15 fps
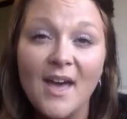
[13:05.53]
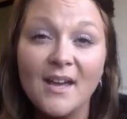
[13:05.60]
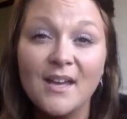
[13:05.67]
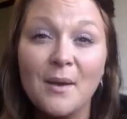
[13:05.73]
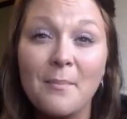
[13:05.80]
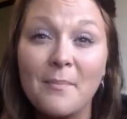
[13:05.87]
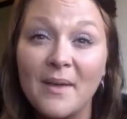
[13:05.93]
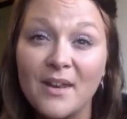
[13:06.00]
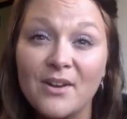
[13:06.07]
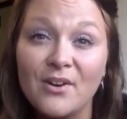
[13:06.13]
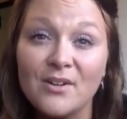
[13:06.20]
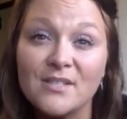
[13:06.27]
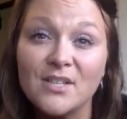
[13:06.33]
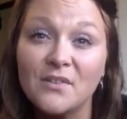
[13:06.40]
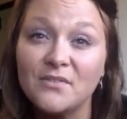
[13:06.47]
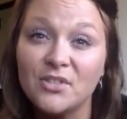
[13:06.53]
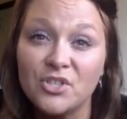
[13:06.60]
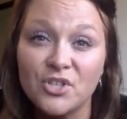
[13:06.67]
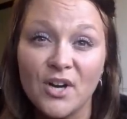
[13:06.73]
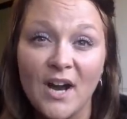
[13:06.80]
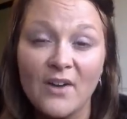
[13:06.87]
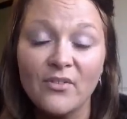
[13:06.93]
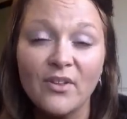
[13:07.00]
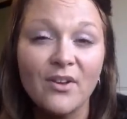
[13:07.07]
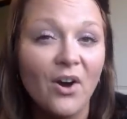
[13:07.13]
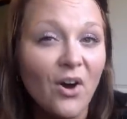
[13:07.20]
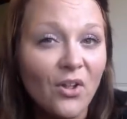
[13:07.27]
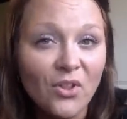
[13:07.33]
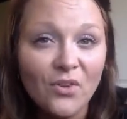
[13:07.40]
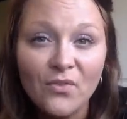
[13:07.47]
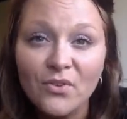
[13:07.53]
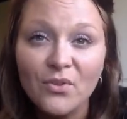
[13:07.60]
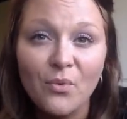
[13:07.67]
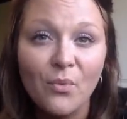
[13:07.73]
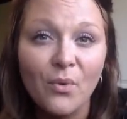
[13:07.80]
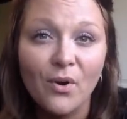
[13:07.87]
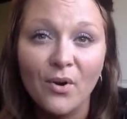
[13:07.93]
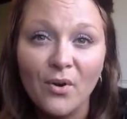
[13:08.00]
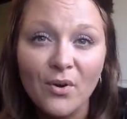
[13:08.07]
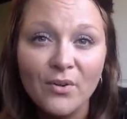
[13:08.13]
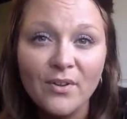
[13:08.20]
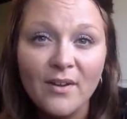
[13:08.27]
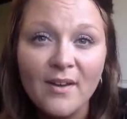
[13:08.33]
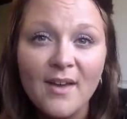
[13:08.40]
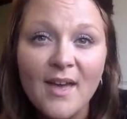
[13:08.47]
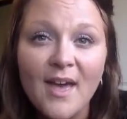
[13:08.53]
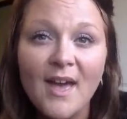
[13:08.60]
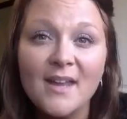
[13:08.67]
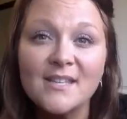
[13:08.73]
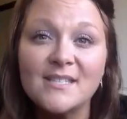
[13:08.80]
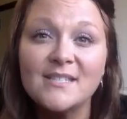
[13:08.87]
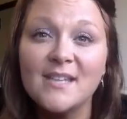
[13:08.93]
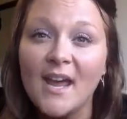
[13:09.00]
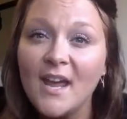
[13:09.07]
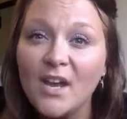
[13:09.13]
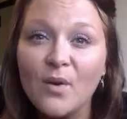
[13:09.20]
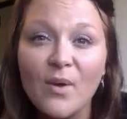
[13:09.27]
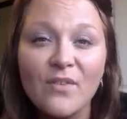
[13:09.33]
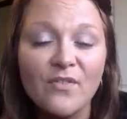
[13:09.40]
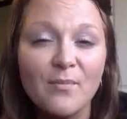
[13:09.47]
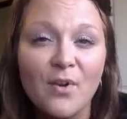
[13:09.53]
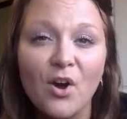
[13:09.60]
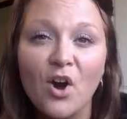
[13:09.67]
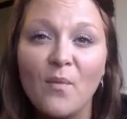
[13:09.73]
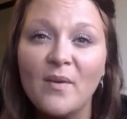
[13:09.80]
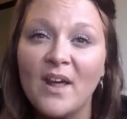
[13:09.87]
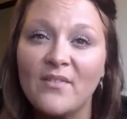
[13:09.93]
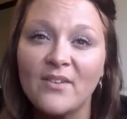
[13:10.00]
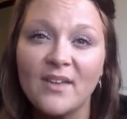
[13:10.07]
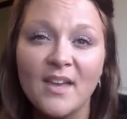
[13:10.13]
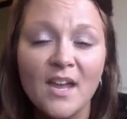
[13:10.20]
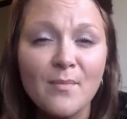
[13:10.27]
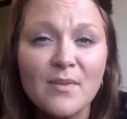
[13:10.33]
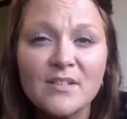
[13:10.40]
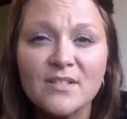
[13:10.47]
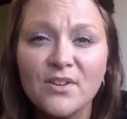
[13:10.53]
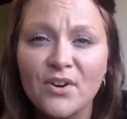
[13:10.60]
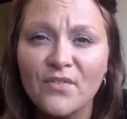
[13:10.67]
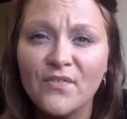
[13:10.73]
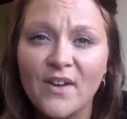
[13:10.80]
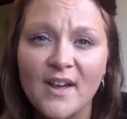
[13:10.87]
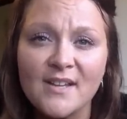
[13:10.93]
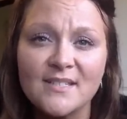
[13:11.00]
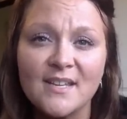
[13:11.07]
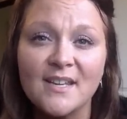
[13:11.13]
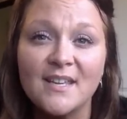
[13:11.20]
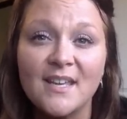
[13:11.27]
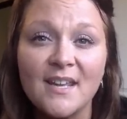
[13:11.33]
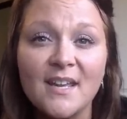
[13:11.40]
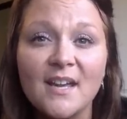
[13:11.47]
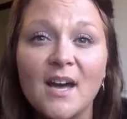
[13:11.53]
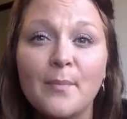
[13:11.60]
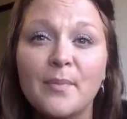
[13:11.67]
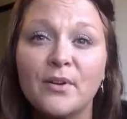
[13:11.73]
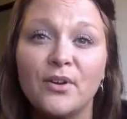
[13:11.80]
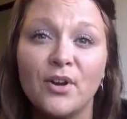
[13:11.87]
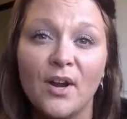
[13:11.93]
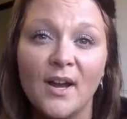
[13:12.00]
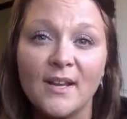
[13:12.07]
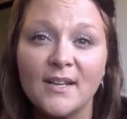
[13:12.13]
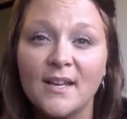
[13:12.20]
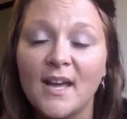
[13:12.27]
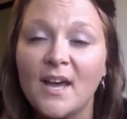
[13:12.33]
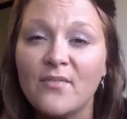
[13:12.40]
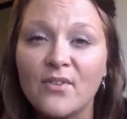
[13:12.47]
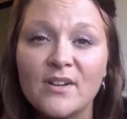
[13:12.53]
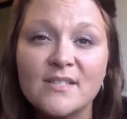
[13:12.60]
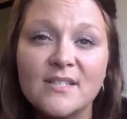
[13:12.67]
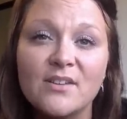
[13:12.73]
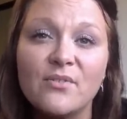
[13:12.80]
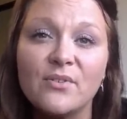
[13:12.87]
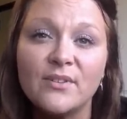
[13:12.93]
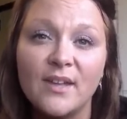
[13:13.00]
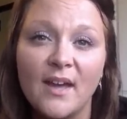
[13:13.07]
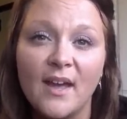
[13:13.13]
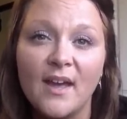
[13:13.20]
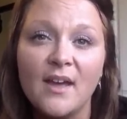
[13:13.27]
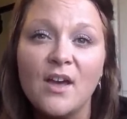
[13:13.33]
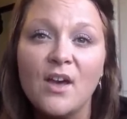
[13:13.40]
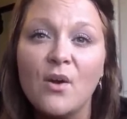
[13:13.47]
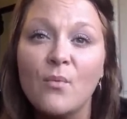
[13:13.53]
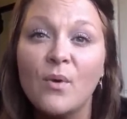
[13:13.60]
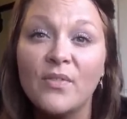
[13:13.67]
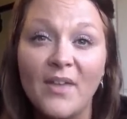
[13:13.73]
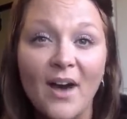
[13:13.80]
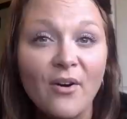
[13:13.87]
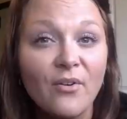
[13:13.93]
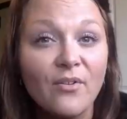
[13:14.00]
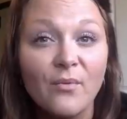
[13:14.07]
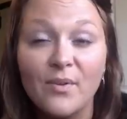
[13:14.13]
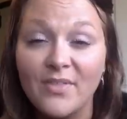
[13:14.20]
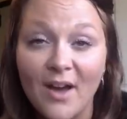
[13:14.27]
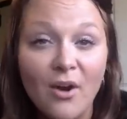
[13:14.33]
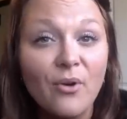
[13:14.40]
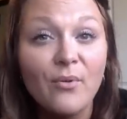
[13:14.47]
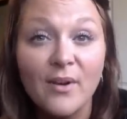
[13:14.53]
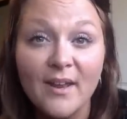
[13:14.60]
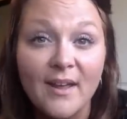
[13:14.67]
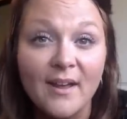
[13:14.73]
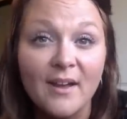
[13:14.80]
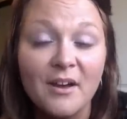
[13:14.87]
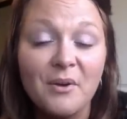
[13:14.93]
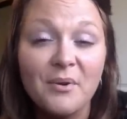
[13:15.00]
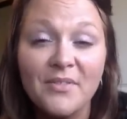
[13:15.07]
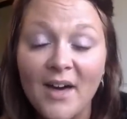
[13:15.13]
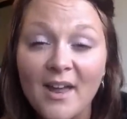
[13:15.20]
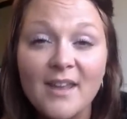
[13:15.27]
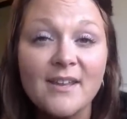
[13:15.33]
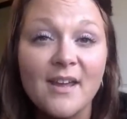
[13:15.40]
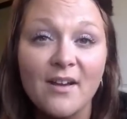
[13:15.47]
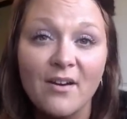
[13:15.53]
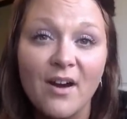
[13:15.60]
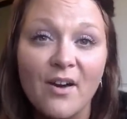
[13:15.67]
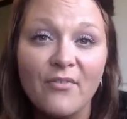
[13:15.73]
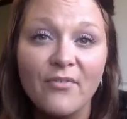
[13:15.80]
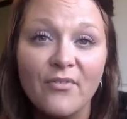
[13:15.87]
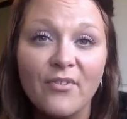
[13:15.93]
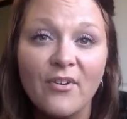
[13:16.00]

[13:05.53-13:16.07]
and committed herself to traveling all over the world and staying away from home and having cameras in her face and getting up and grinding every single day without quitting, without a day off,